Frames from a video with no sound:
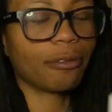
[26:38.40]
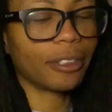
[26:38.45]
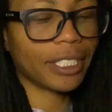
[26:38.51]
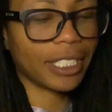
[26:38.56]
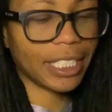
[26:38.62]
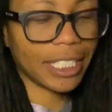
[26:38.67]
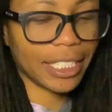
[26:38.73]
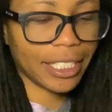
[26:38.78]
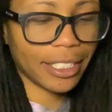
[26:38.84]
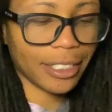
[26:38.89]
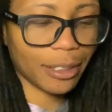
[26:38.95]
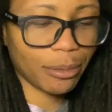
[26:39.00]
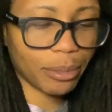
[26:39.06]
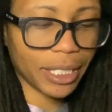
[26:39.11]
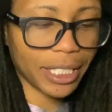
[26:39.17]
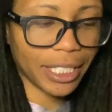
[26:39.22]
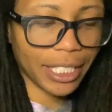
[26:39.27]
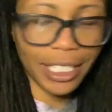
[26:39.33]
one day y'all
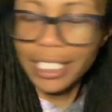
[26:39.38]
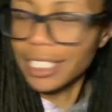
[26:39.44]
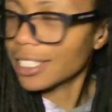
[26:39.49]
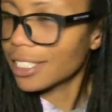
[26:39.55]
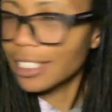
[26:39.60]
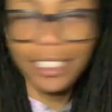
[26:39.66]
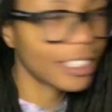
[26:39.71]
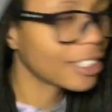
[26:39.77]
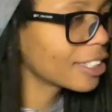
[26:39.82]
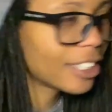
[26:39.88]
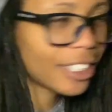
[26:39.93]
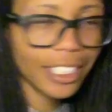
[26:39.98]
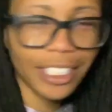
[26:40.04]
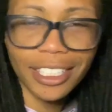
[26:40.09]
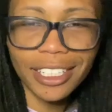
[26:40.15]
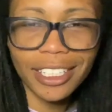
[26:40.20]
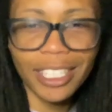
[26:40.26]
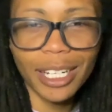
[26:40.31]
gonna be like,
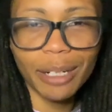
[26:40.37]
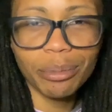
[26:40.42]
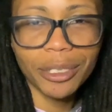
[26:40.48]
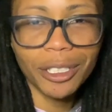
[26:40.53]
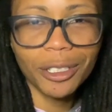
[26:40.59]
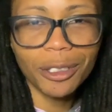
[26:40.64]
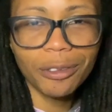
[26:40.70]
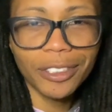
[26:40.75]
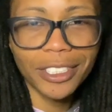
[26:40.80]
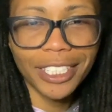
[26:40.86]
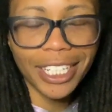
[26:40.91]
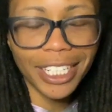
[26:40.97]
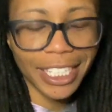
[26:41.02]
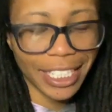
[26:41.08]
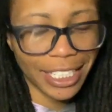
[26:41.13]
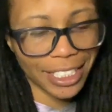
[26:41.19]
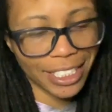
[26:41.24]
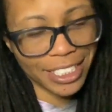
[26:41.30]
it happened
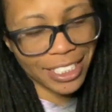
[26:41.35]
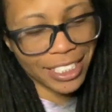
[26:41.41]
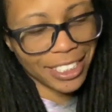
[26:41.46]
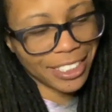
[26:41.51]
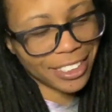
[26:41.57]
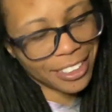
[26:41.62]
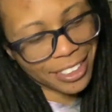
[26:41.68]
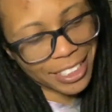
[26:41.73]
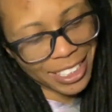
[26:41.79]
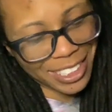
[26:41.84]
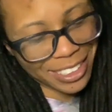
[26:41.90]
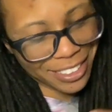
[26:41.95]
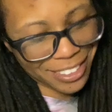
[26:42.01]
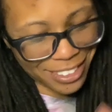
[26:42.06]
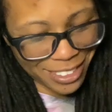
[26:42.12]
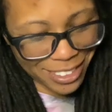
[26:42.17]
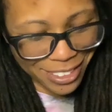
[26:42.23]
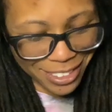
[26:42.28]
overnight. You know
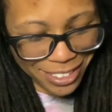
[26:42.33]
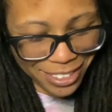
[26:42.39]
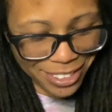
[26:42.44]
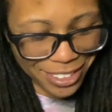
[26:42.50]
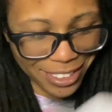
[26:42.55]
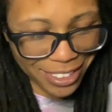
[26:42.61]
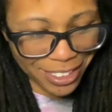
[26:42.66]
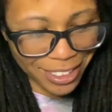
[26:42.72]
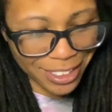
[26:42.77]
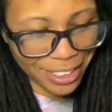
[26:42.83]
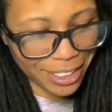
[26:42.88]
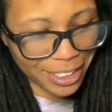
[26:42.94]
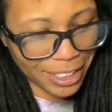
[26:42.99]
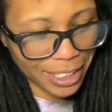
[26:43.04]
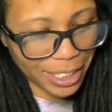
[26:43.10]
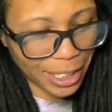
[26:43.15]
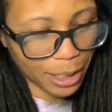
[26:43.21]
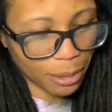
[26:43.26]

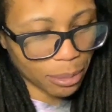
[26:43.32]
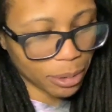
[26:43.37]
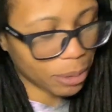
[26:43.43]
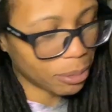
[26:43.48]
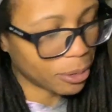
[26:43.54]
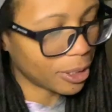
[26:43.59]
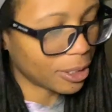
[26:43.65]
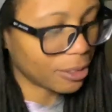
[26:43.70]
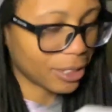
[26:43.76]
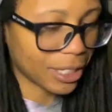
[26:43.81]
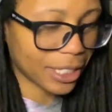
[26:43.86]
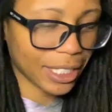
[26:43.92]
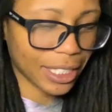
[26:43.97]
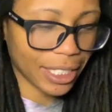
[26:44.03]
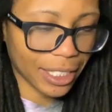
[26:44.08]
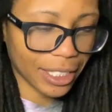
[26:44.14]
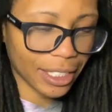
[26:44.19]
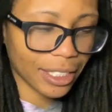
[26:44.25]
how people always
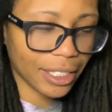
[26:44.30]
think.